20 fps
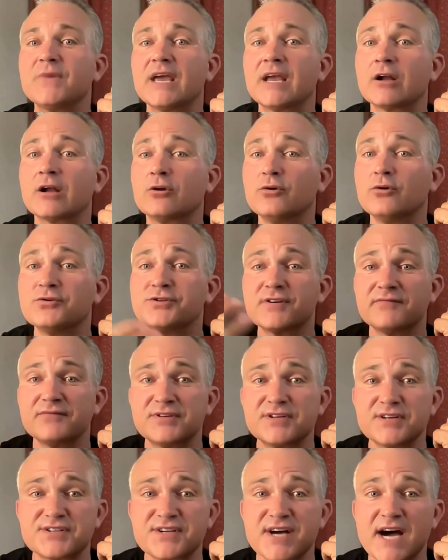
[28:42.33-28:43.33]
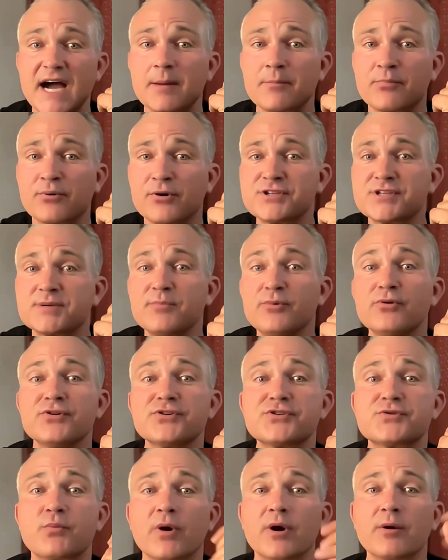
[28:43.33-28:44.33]
inclusive design
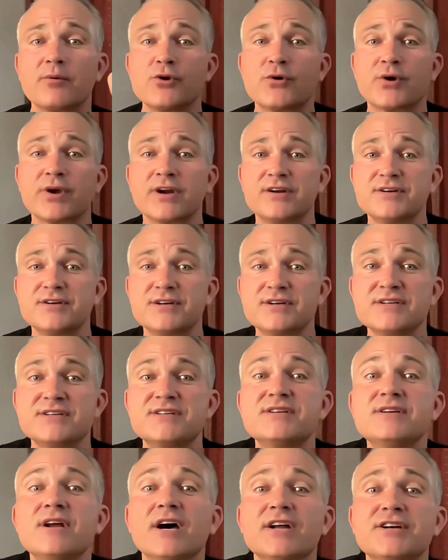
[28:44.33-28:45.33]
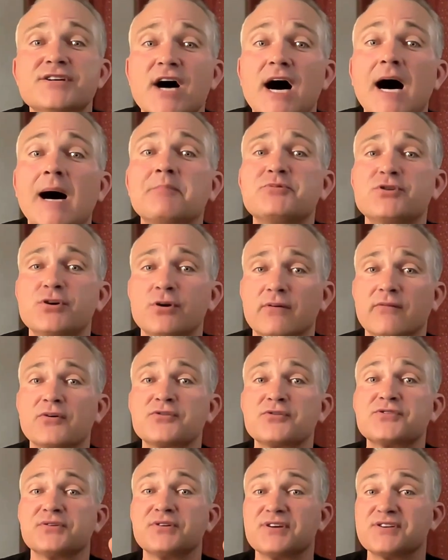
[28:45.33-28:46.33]
principles, where you can adopt
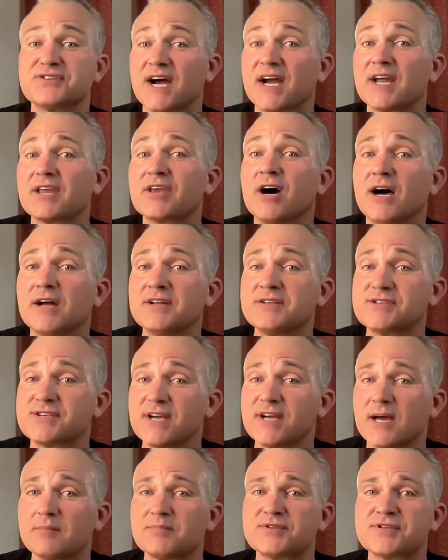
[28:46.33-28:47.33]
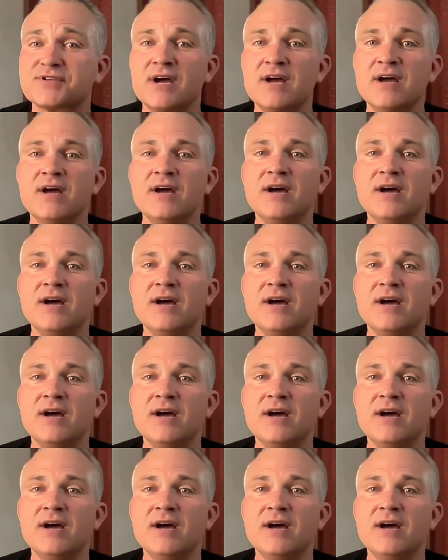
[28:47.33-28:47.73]
universal design concepts